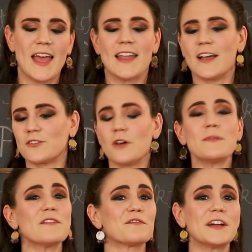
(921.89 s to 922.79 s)
Now don't be
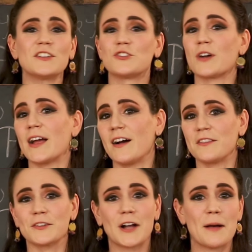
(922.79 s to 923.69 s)
afraid to try
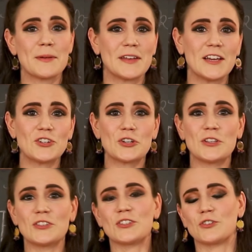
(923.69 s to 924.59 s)
other combinations,